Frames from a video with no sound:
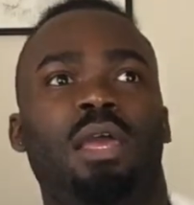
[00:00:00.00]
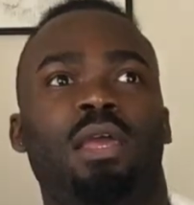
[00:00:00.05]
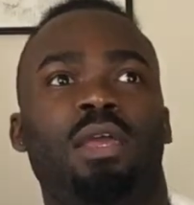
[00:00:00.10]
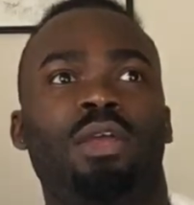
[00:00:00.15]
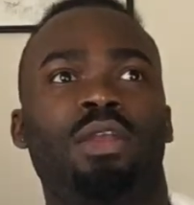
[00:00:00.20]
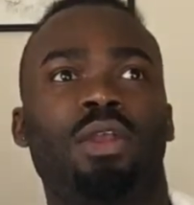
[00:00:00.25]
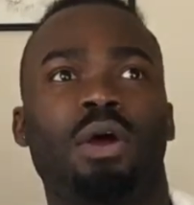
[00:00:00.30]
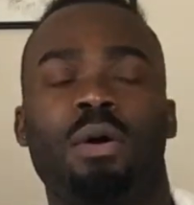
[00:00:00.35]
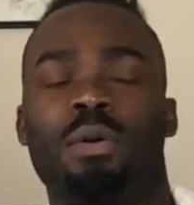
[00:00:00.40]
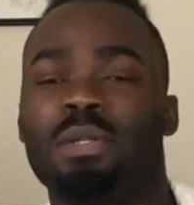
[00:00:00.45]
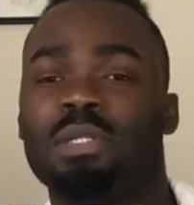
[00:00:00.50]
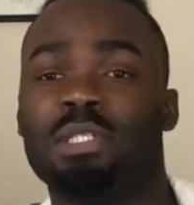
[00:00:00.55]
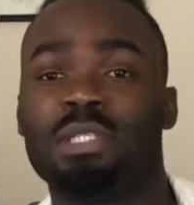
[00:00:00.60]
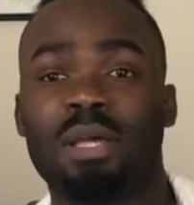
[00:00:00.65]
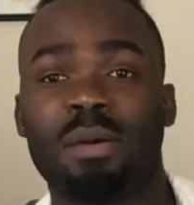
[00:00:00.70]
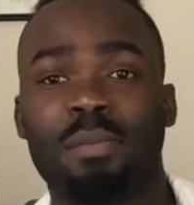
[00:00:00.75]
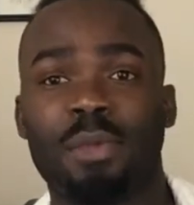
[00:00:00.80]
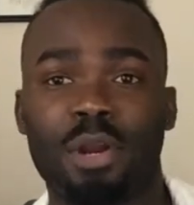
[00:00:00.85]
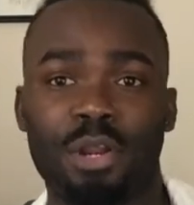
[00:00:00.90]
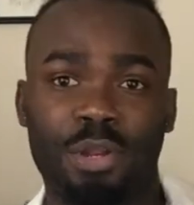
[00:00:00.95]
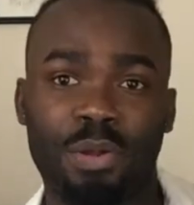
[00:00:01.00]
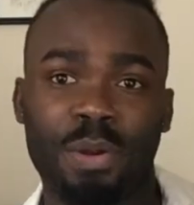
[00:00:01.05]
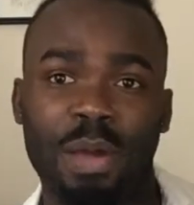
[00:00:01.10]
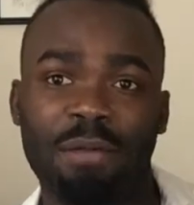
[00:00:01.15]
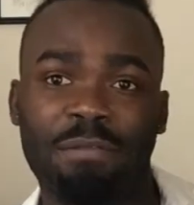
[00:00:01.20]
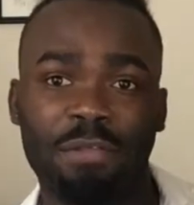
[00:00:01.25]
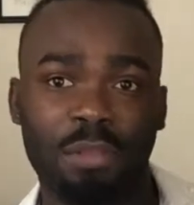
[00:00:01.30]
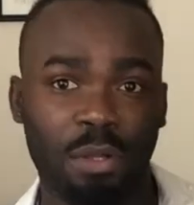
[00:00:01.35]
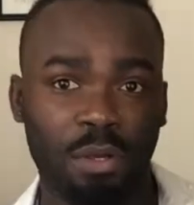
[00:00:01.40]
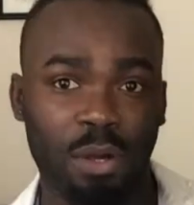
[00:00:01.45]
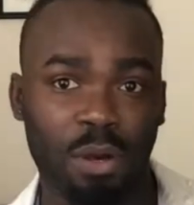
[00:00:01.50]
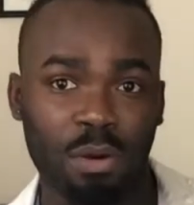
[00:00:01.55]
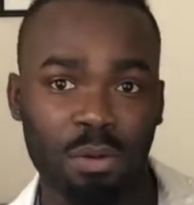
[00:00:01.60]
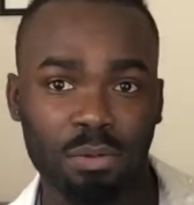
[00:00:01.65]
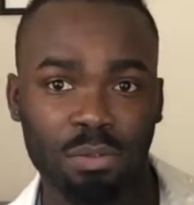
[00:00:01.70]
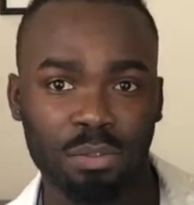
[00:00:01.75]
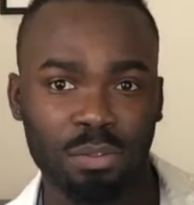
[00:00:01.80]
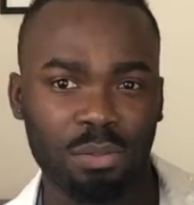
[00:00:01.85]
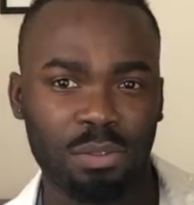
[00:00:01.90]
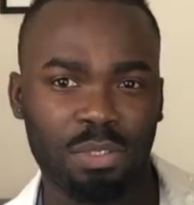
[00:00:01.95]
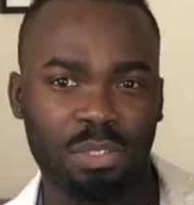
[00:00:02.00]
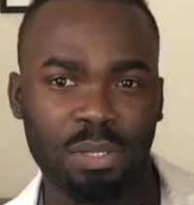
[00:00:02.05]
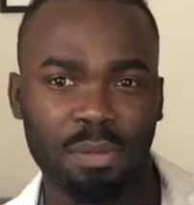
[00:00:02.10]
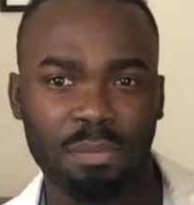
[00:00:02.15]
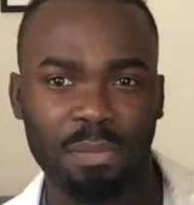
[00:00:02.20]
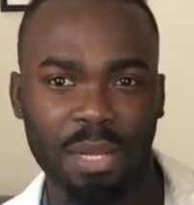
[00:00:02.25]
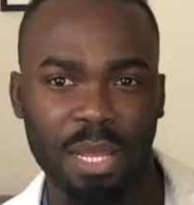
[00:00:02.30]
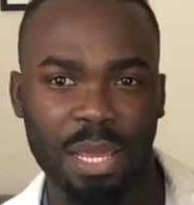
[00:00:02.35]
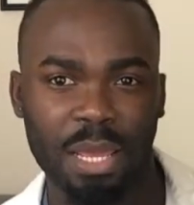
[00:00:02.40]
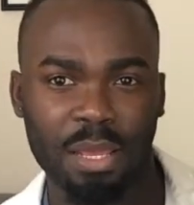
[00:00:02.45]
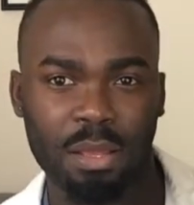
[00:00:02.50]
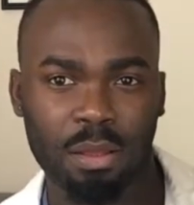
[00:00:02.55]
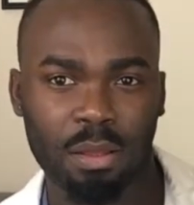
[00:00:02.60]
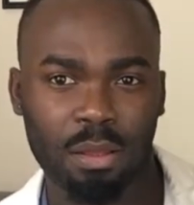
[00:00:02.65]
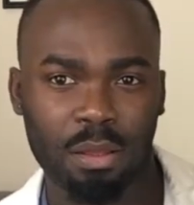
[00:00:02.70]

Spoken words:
you know, in summer you have to go do some like